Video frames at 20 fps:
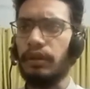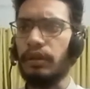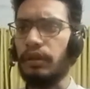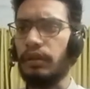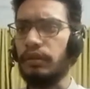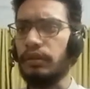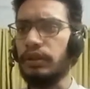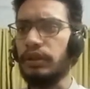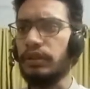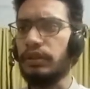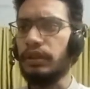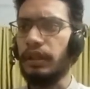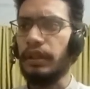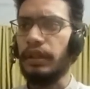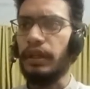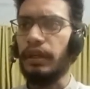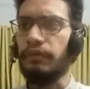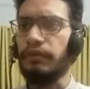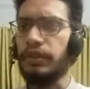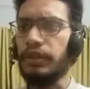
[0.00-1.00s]
just
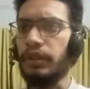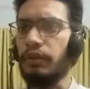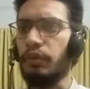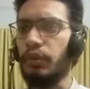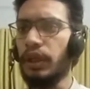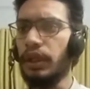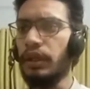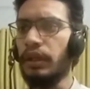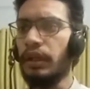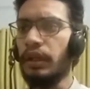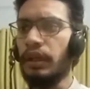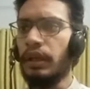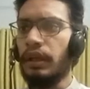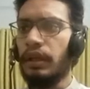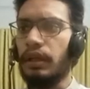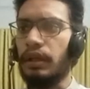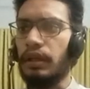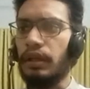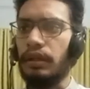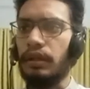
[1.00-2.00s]
an efficient way.
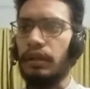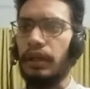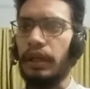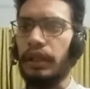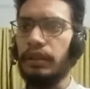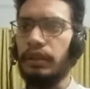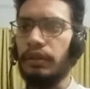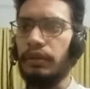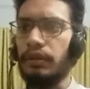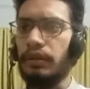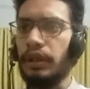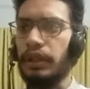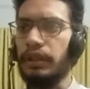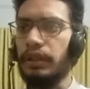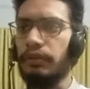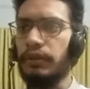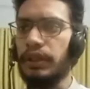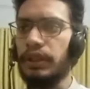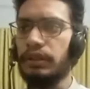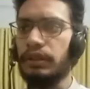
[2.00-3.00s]

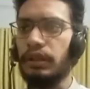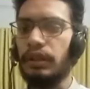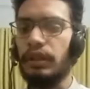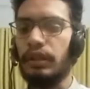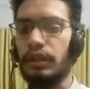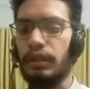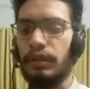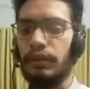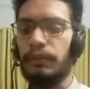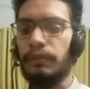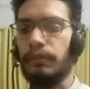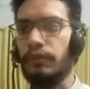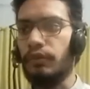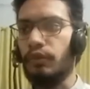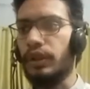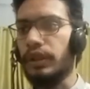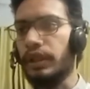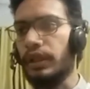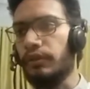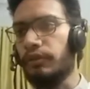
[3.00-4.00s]
Either ways are
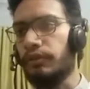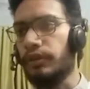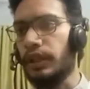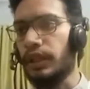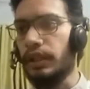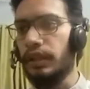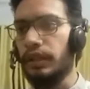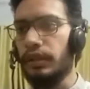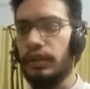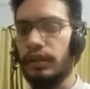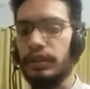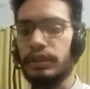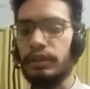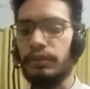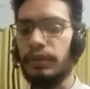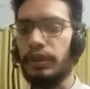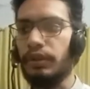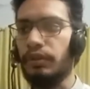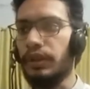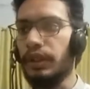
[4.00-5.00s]
working fine in a
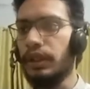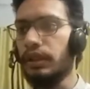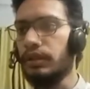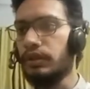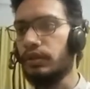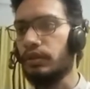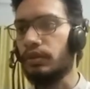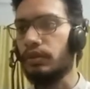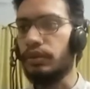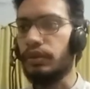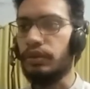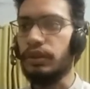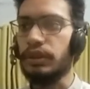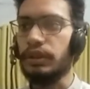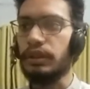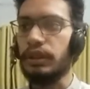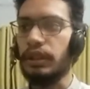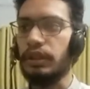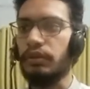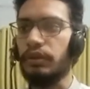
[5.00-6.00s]
similar way. So you
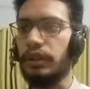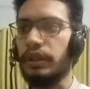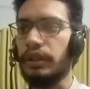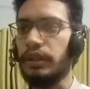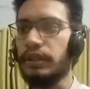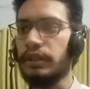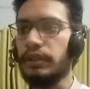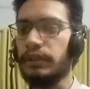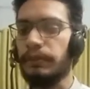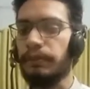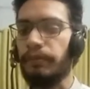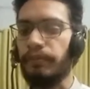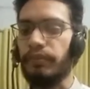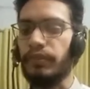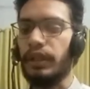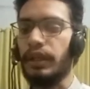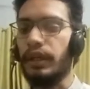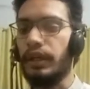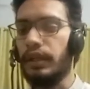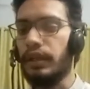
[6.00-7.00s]
just calculate this,
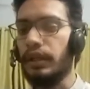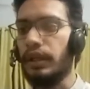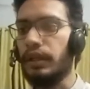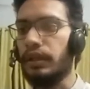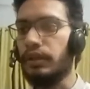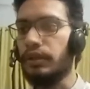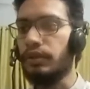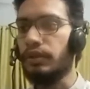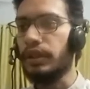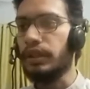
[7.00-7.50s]
and you can